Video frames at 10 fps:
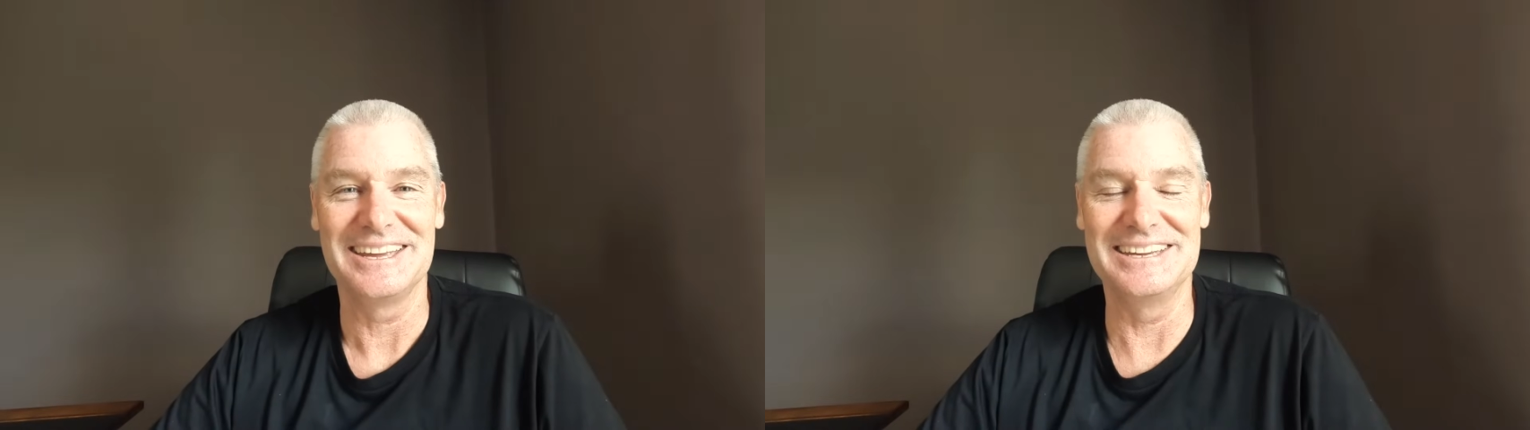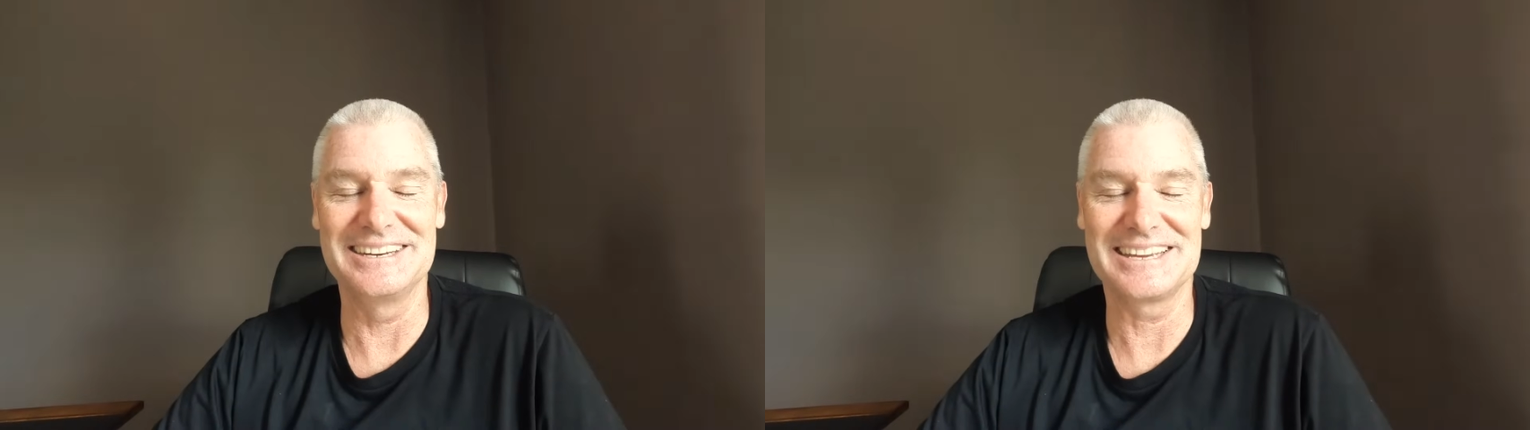
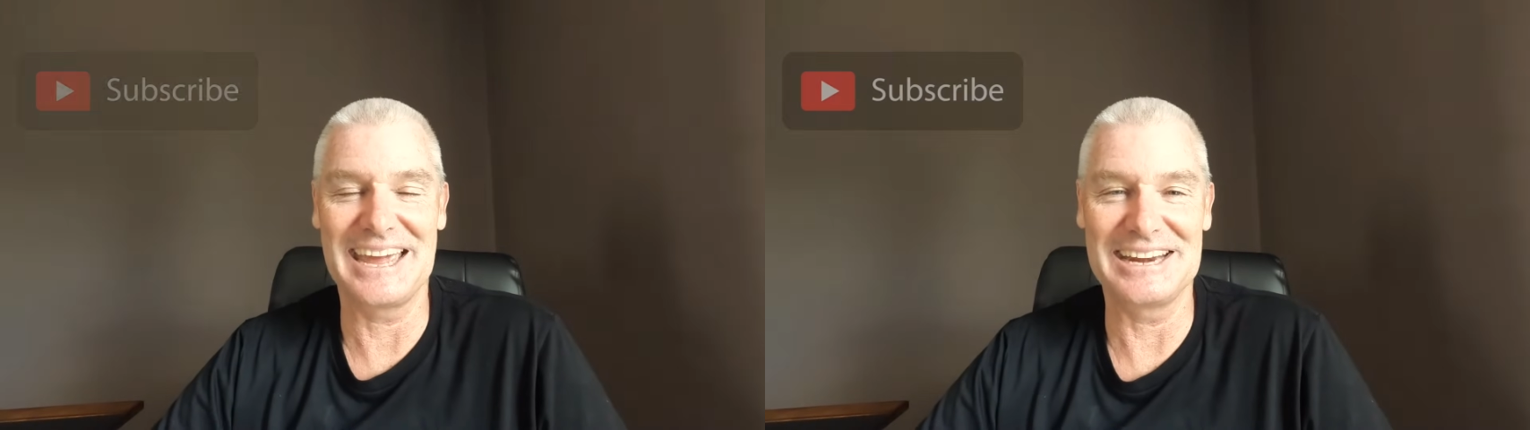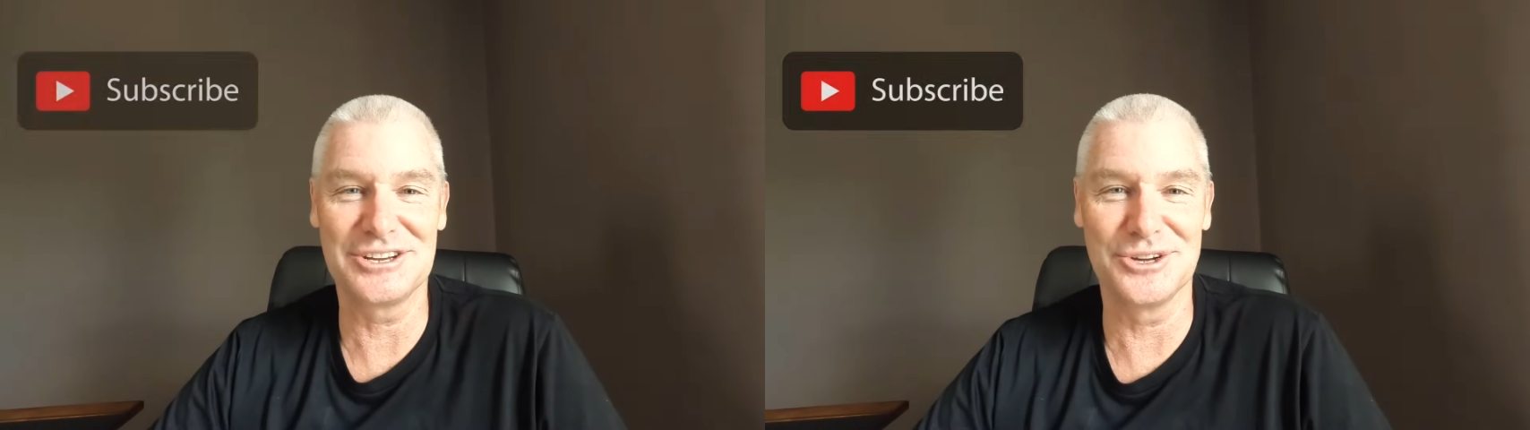in
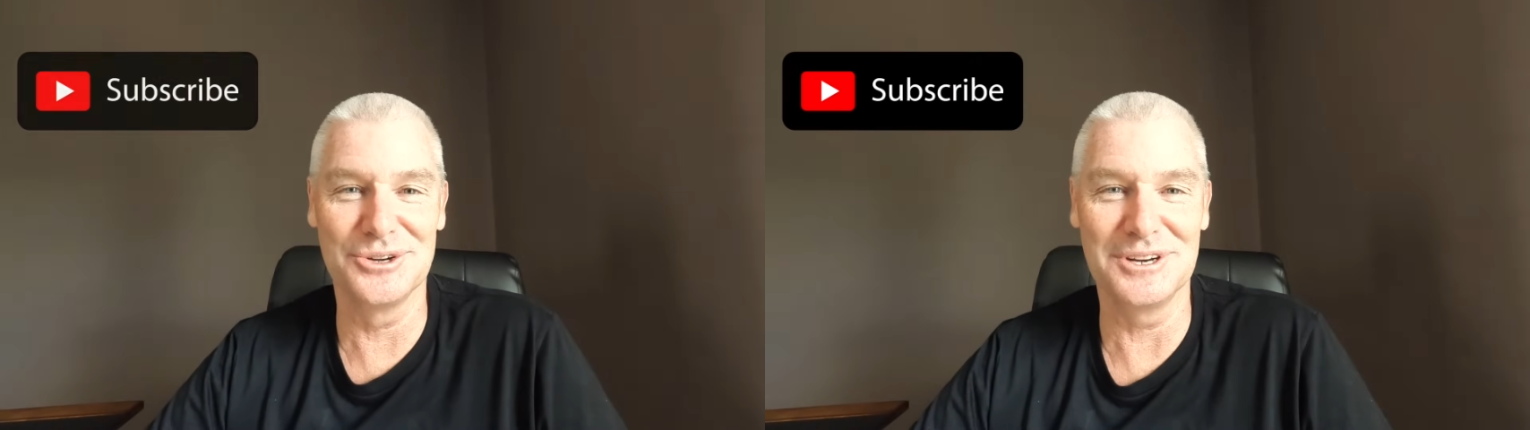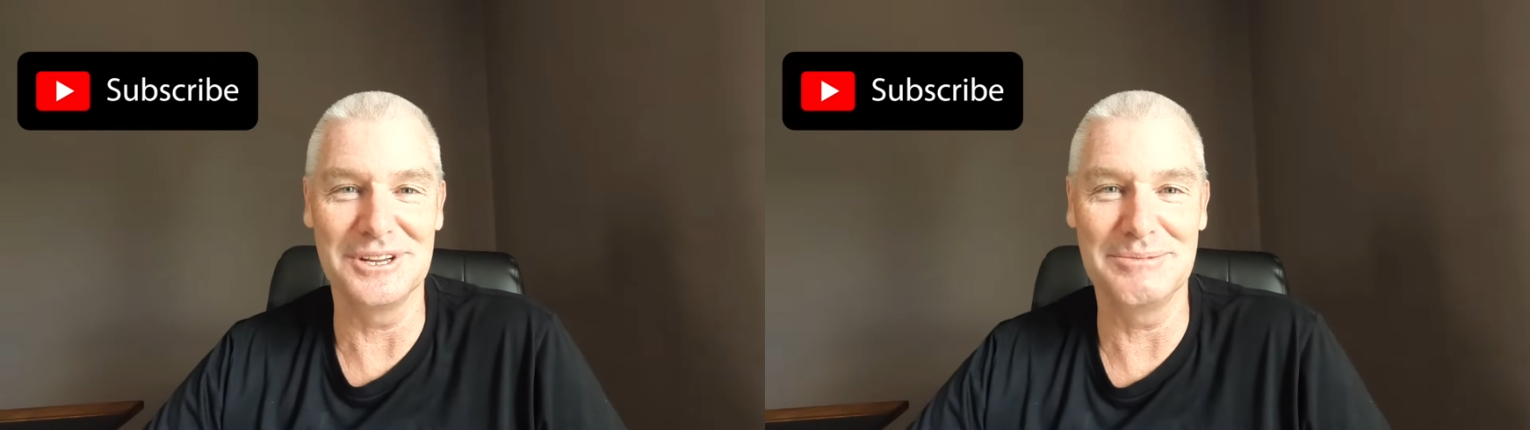
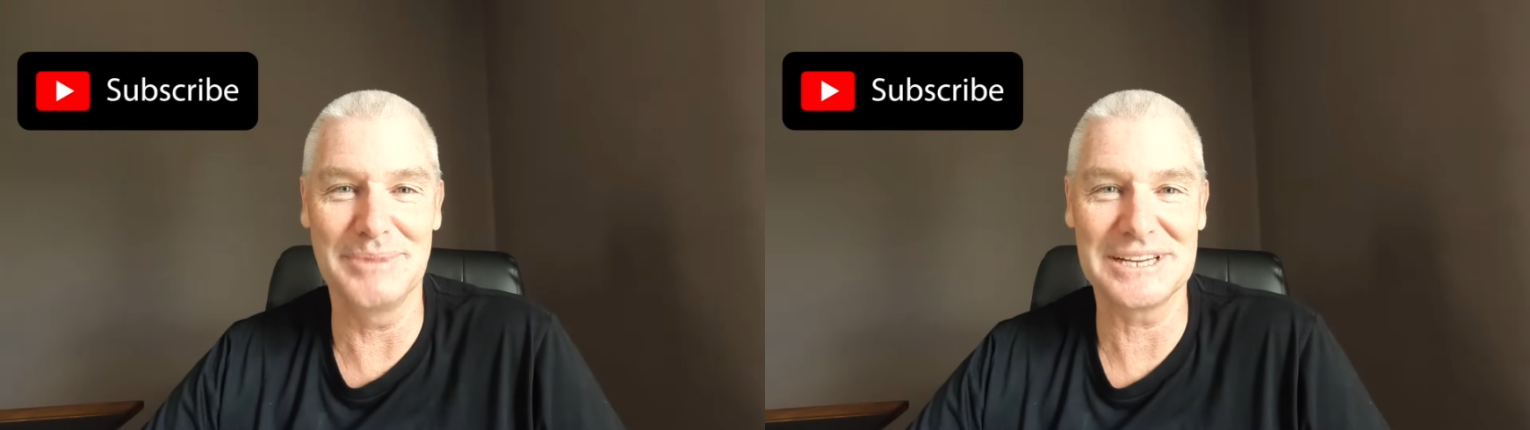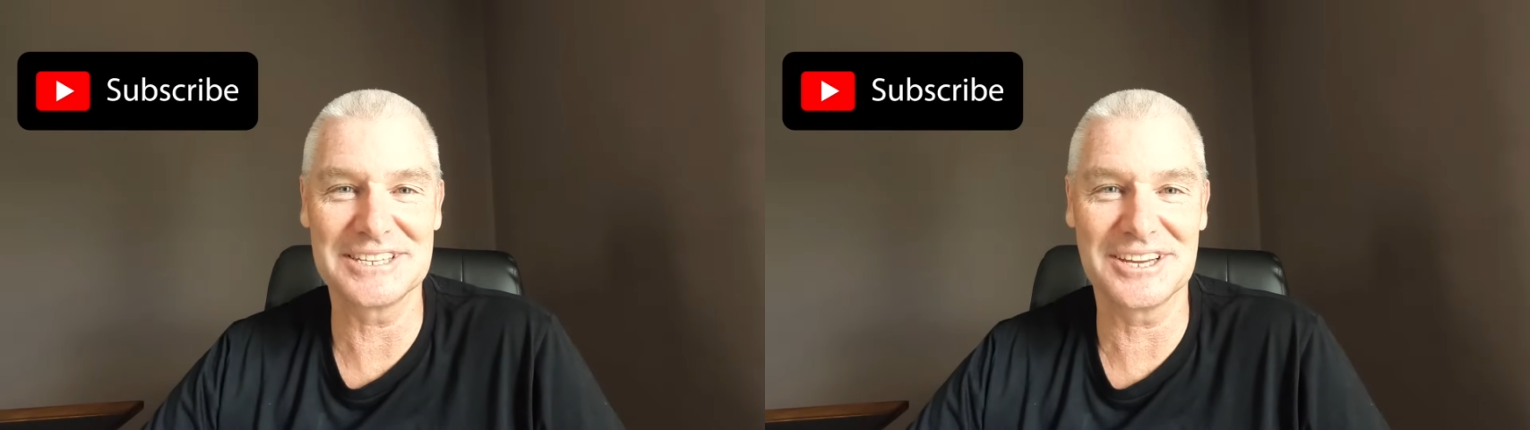Cancun in
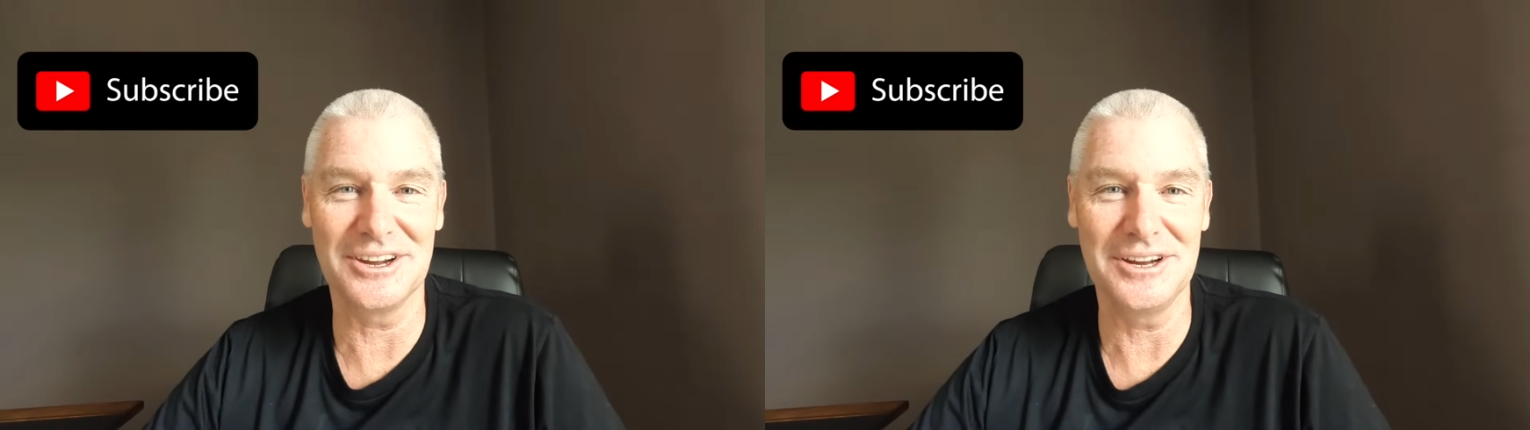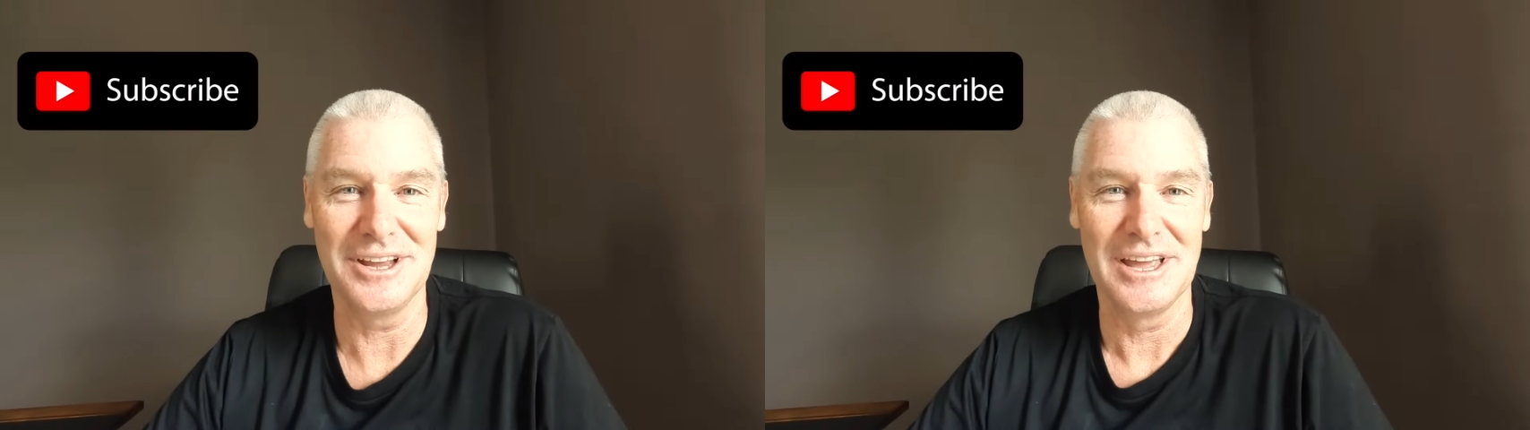
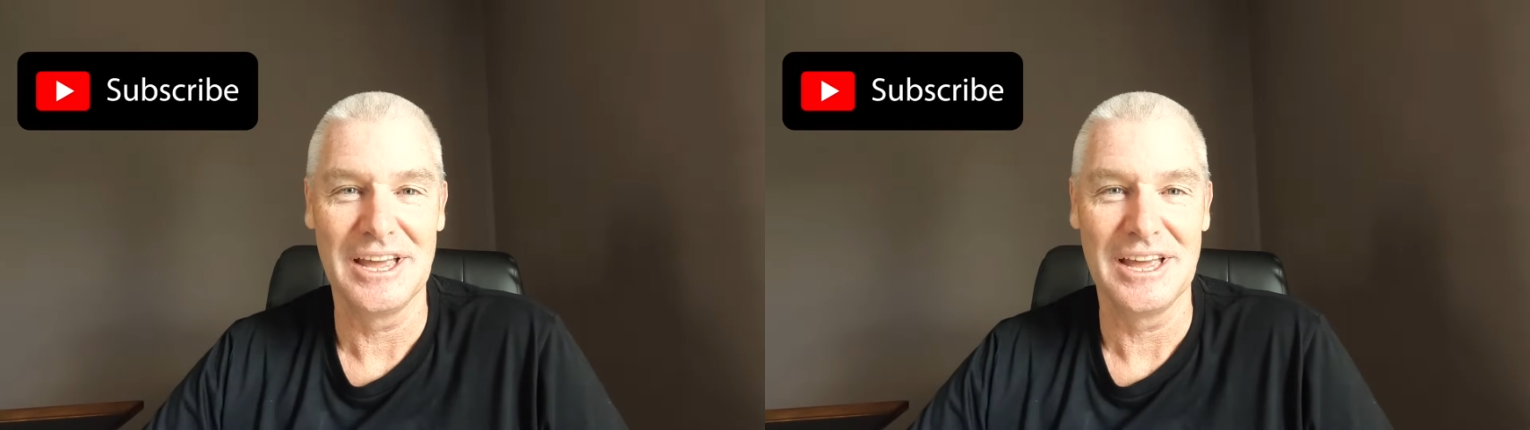Mexico.